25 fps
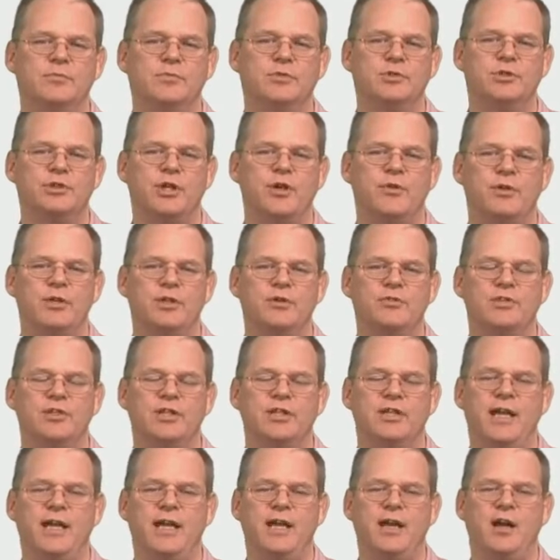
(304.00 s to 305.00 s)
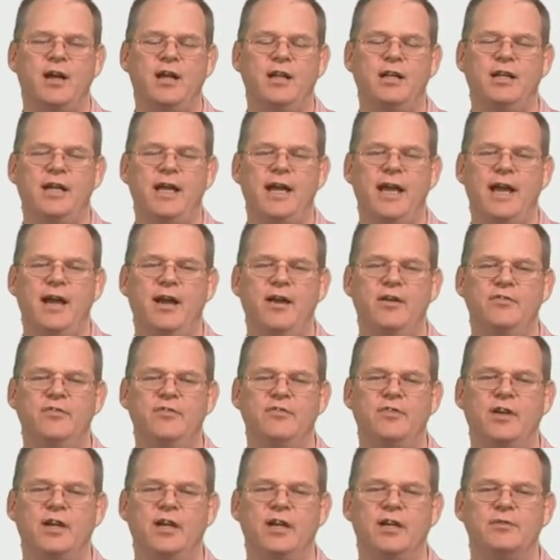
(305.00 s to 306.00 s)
showing you today, I'll have